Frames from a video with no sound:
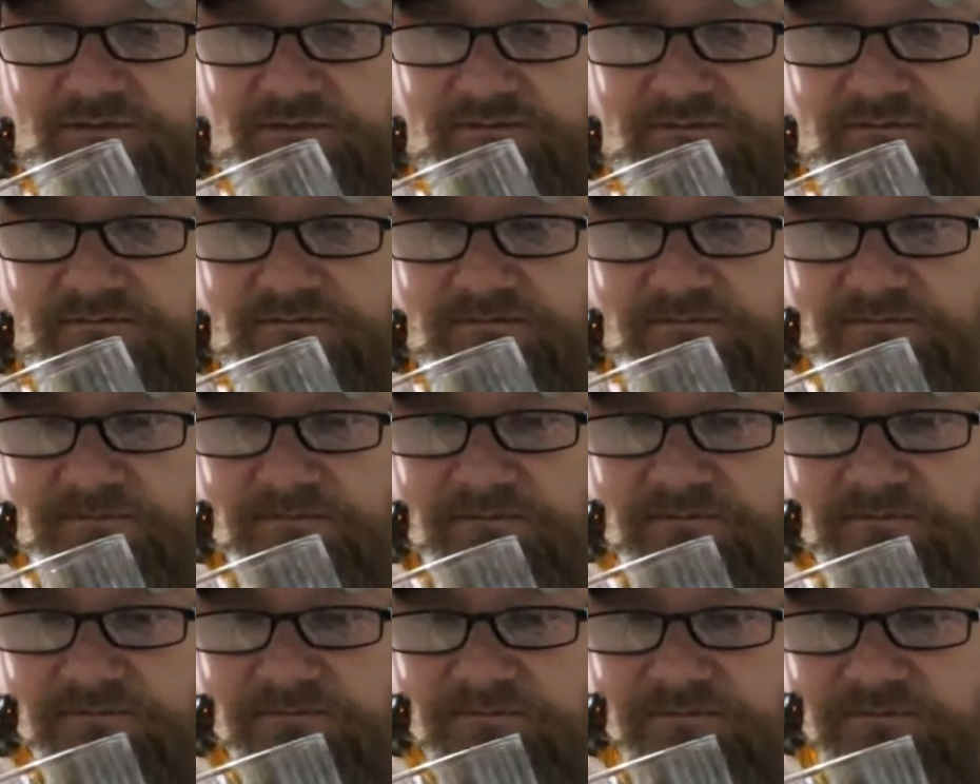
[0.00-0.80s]

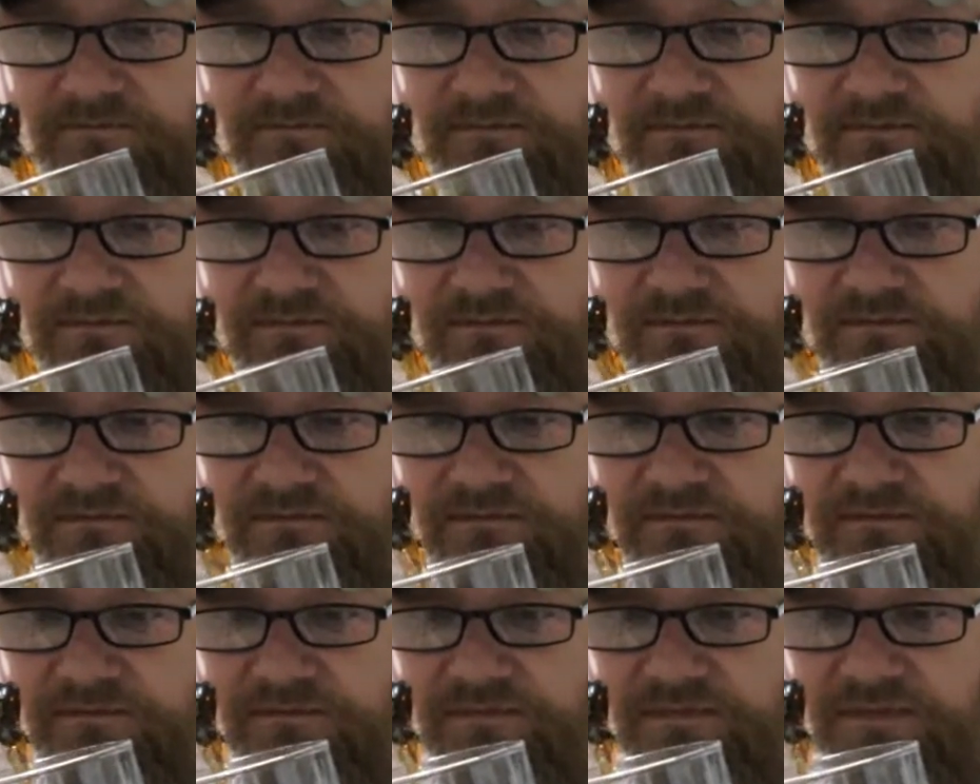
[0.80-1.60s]

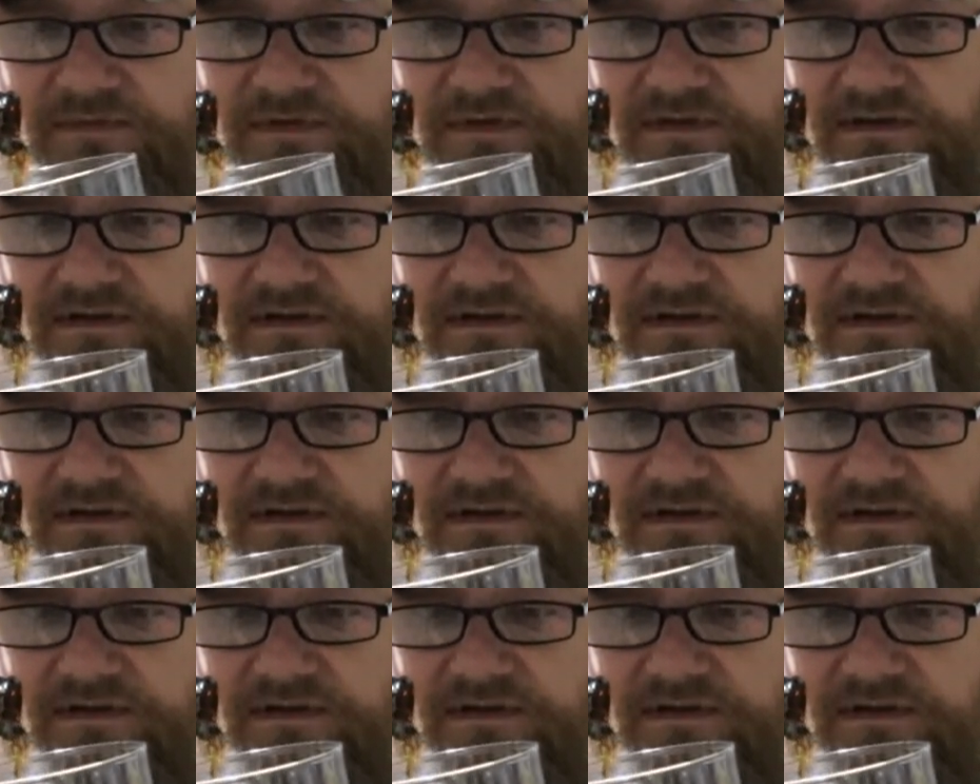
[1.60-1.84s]
Nobody speaks.